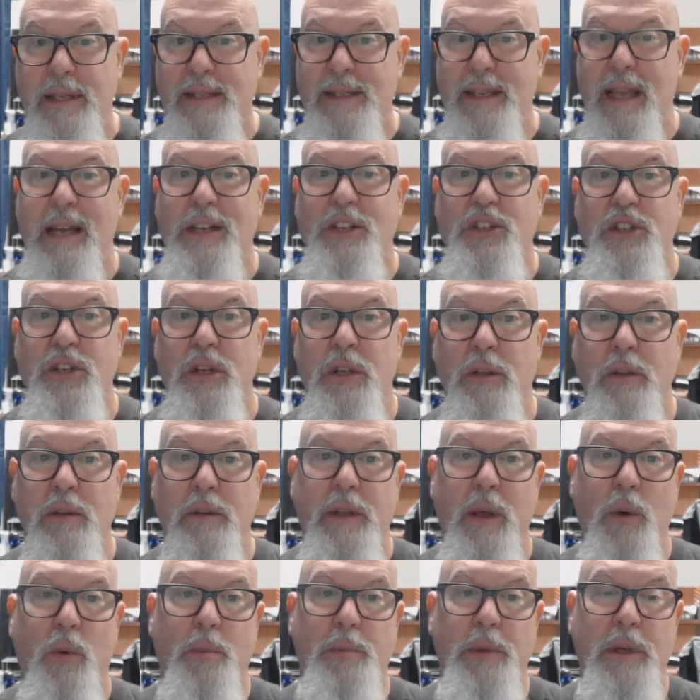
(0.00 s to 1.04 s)
section
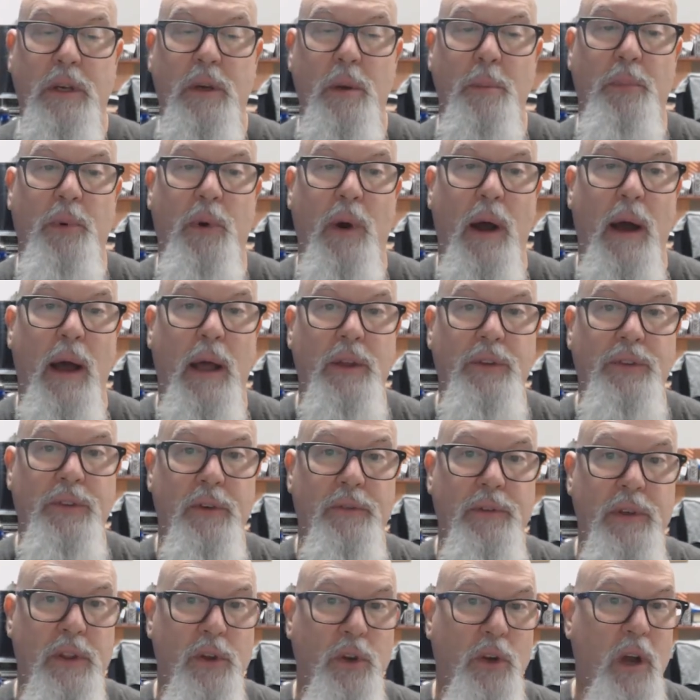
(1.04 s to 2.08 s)
that will be comprised
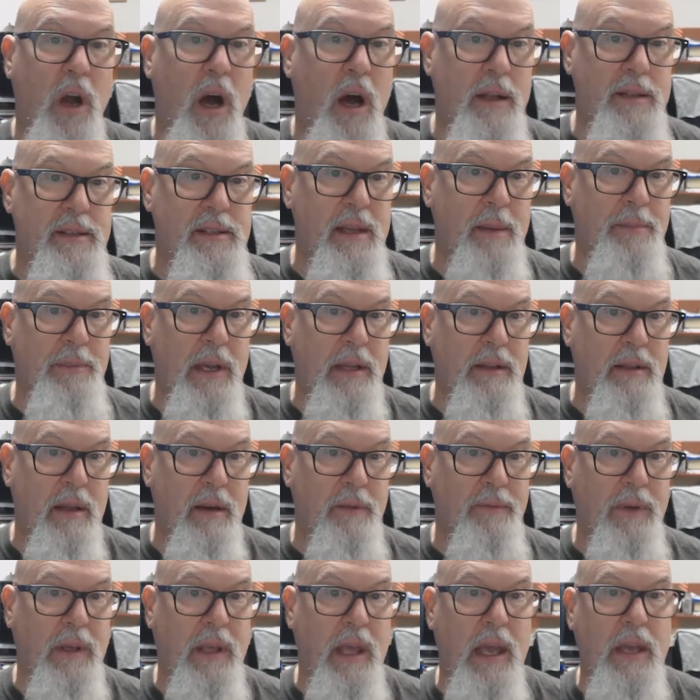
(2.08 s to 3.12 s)
of either concept
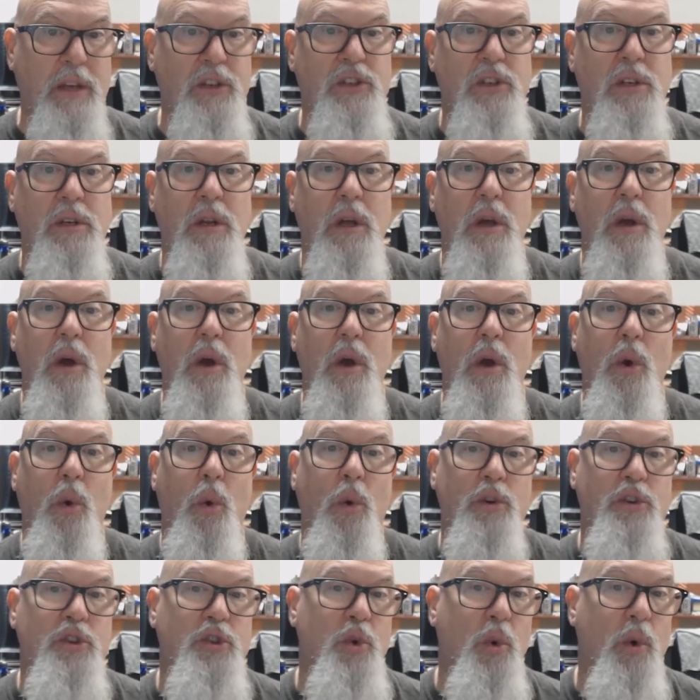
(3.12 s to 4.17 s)
identification
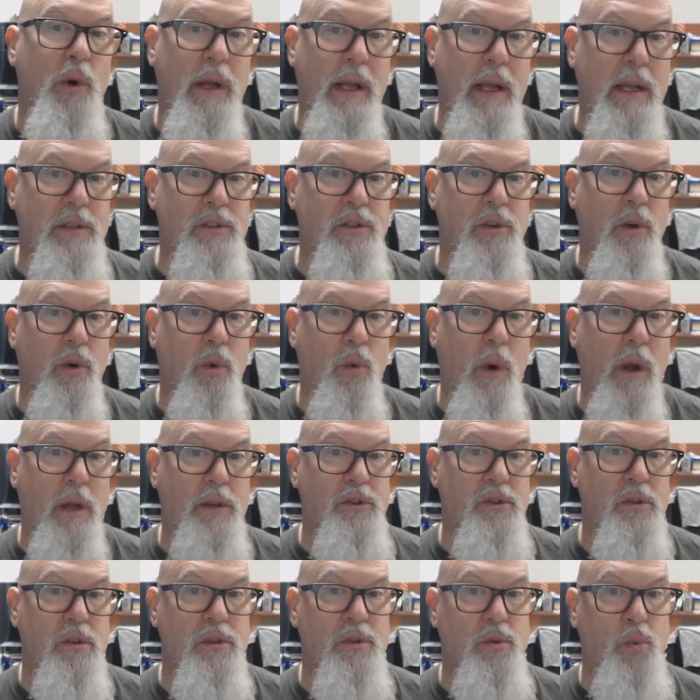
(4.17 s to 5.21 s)
or short answer
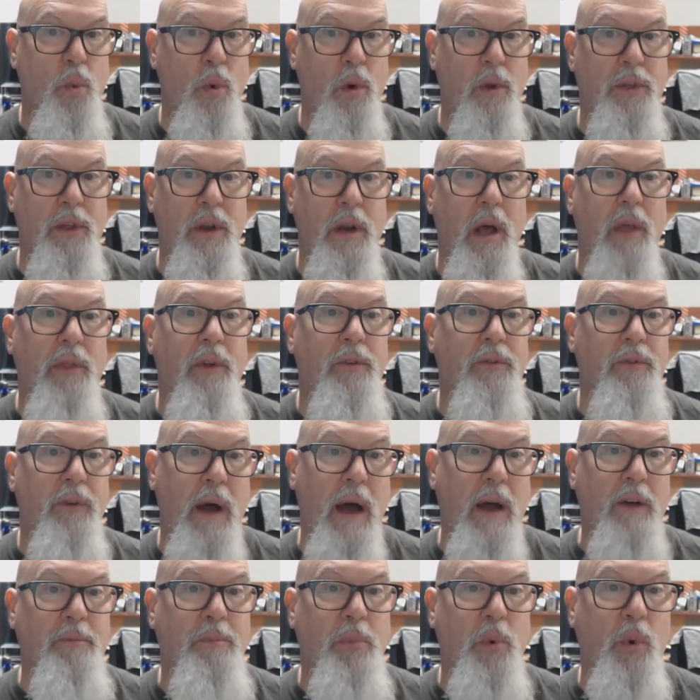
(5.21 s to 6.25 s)
questions worth another
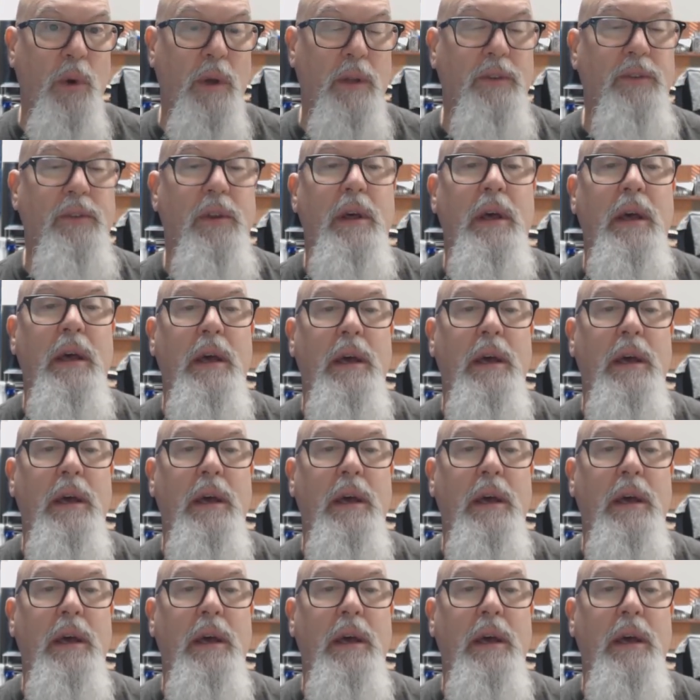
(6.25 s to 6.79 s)
5 points.